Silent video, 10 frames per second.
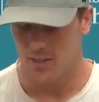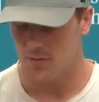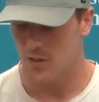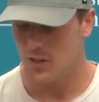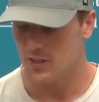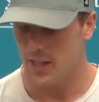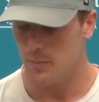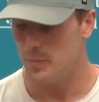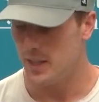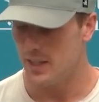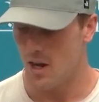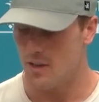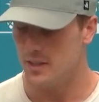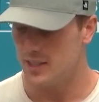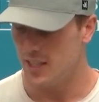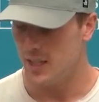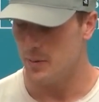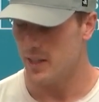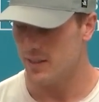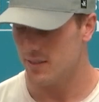as far as like being on the team,
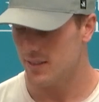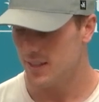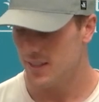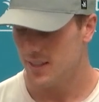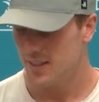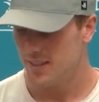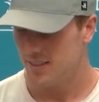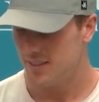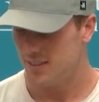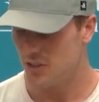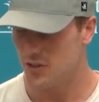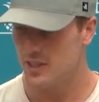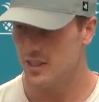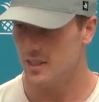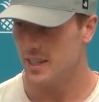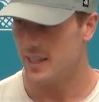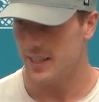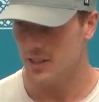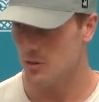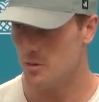like you're still like an
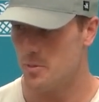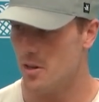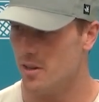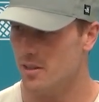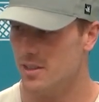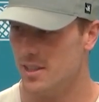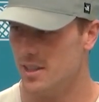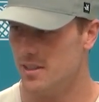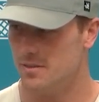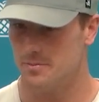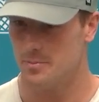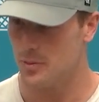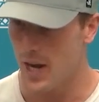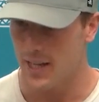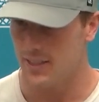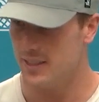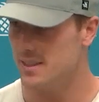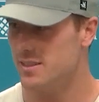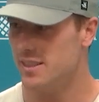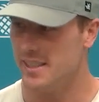integral part of
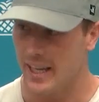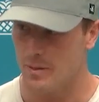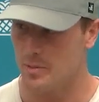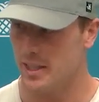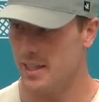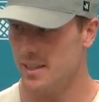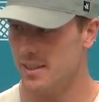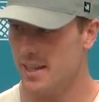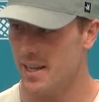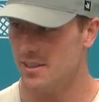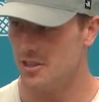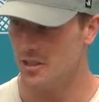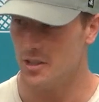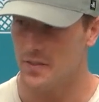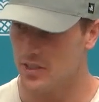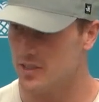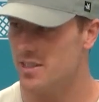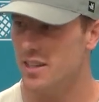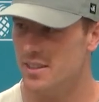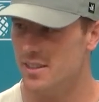practice and game plan. Like you have to
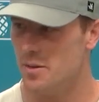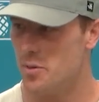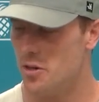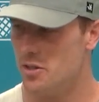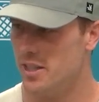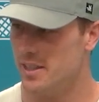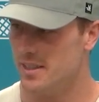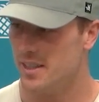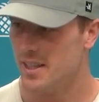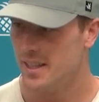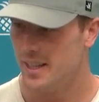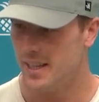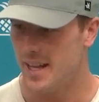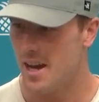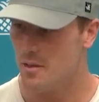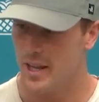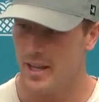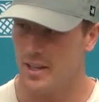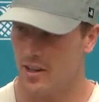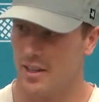study the opponent and how
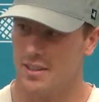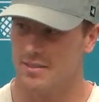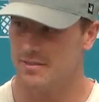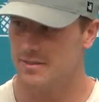they are going to